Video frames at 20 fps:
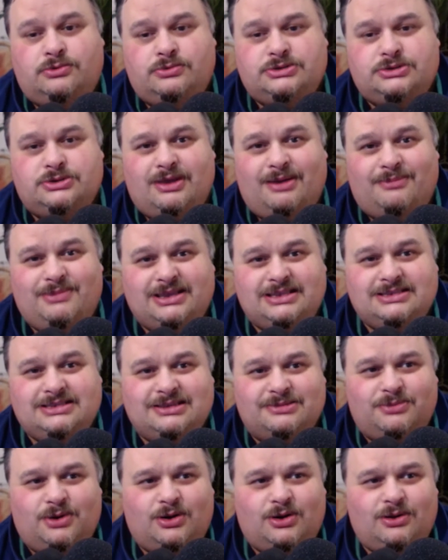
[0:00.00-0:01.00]
So that means
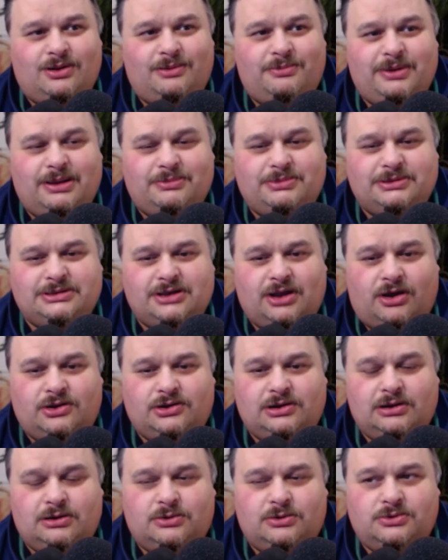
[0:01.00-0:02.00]
tomorrow I'll be able to
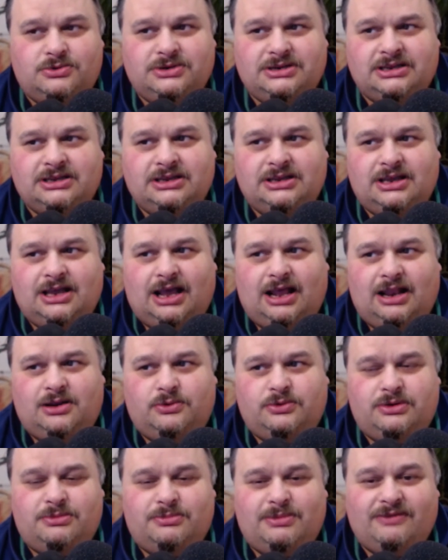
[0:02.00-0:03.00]
unload a
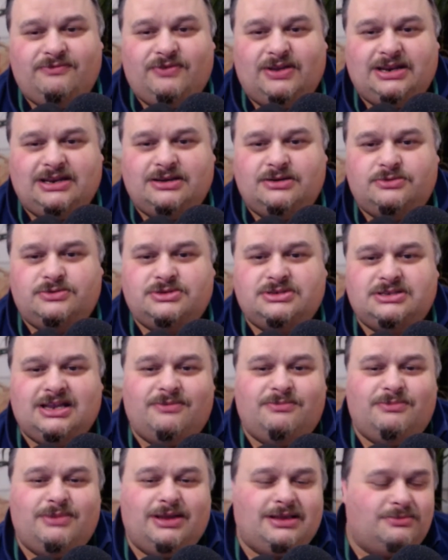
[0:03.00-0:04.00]
load of my videos to
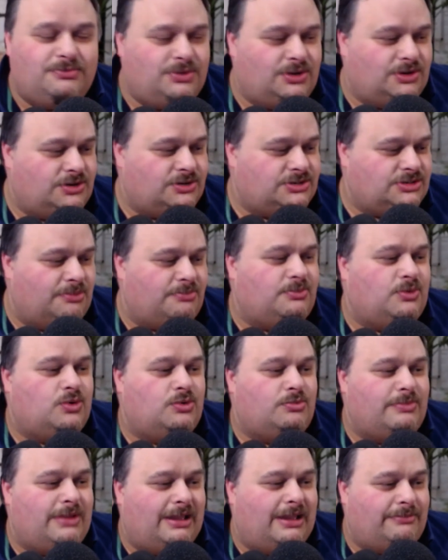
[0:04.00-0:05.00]
give my computer some more
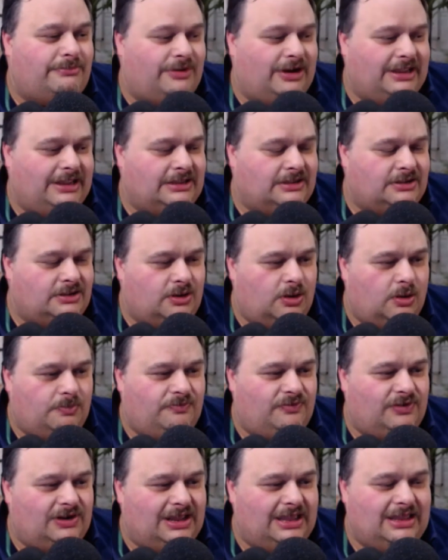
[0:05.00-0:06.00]
memory,
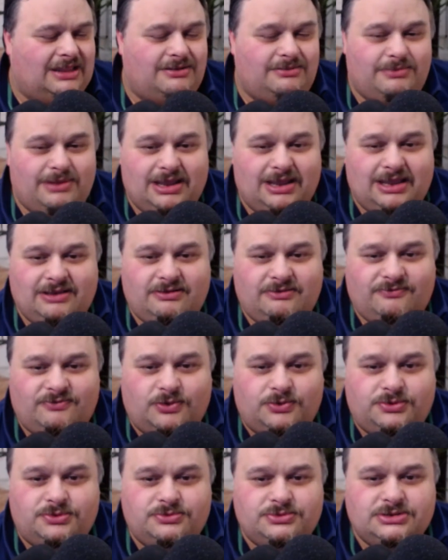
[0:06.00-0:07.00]
hopefully, and my
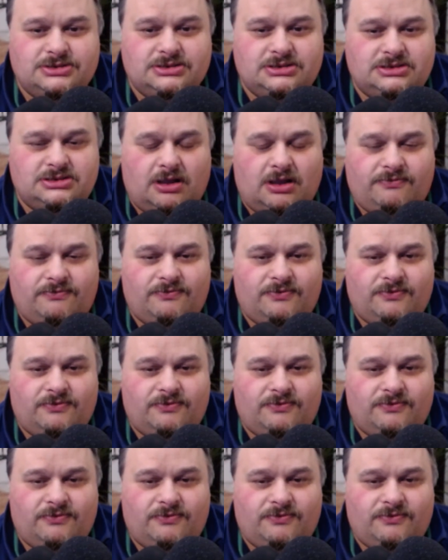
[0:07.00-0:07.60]
photos and stuff.